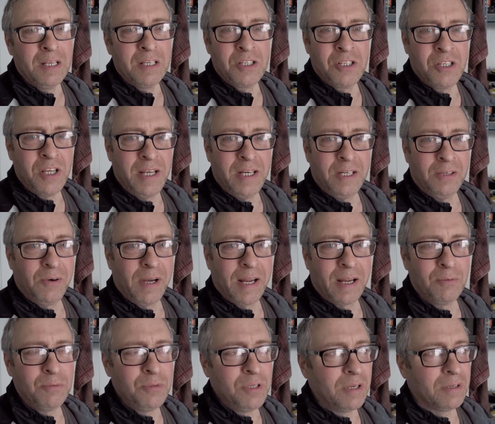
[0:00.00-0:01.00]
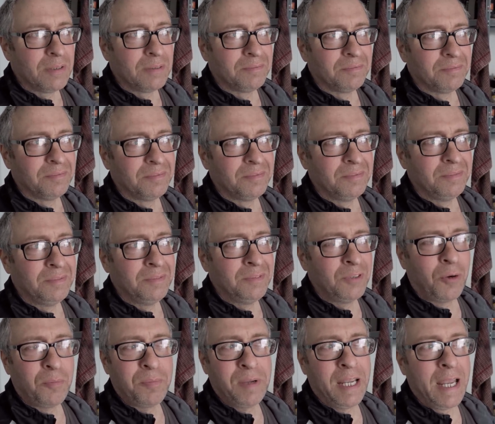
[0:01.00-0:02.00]
sitting around,
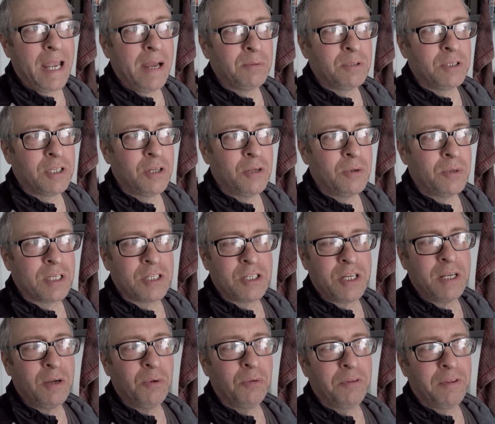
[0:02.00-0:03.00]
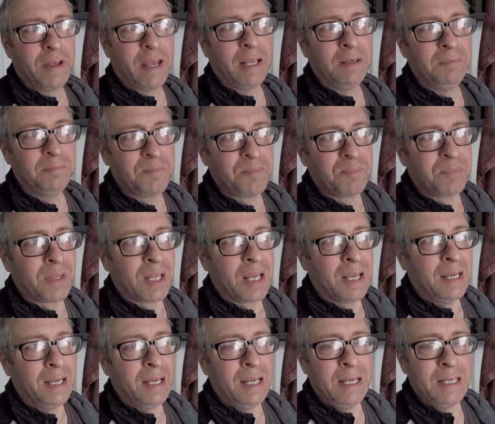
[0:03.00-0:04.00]
not being able to do a single thing
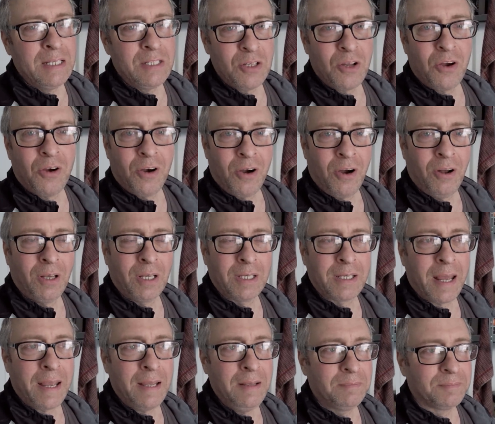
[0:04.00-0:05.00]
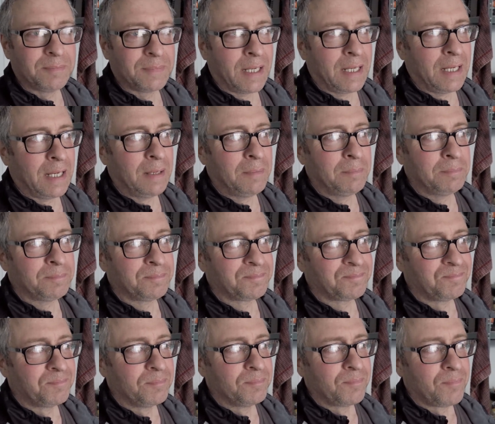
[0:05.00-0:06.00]
is not a holiday.
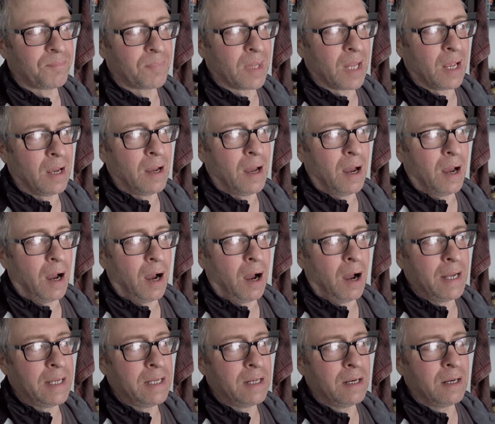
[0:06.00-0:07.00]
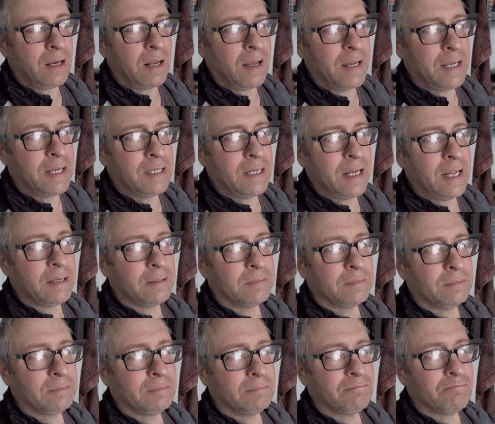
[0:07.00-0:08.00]
I can liken it
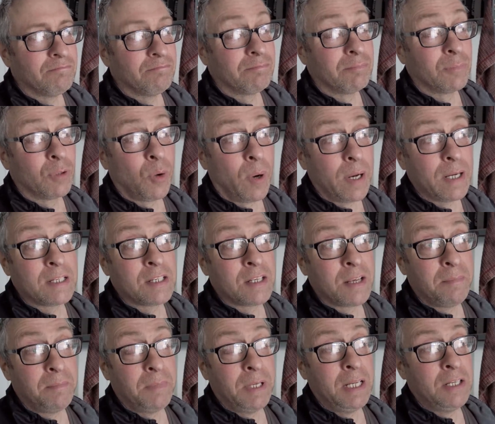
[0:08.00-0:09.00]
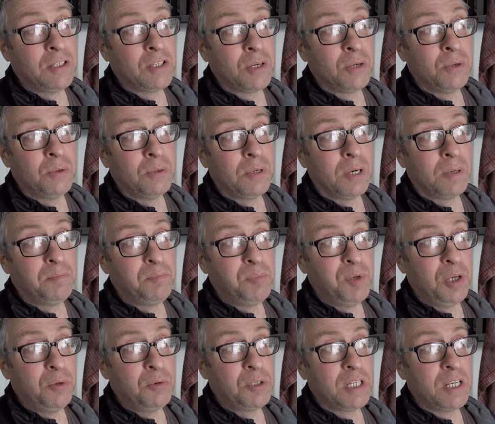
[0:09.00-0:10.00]
quite simply to
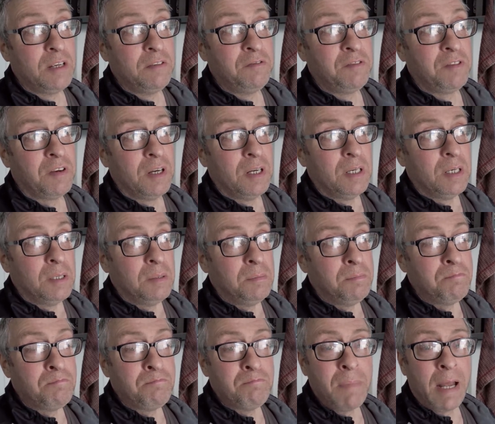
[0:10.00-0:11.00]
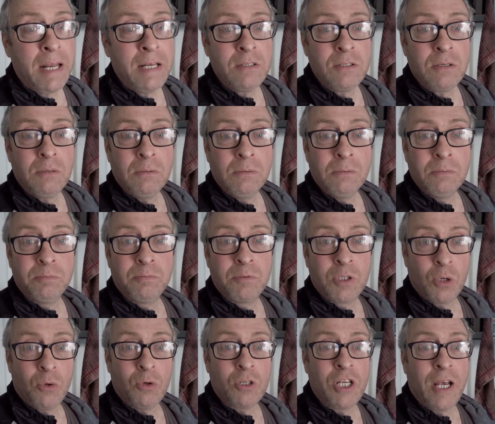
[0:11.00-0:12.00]
abusive mental
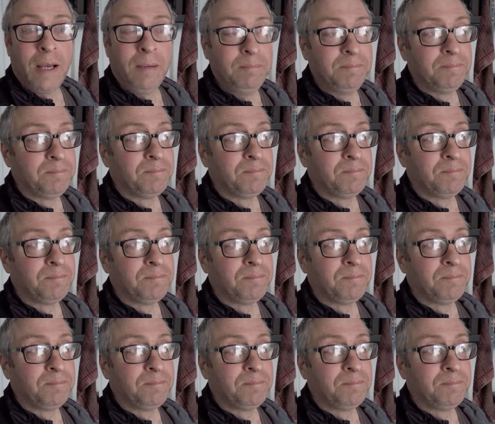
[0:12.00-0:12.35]
torture.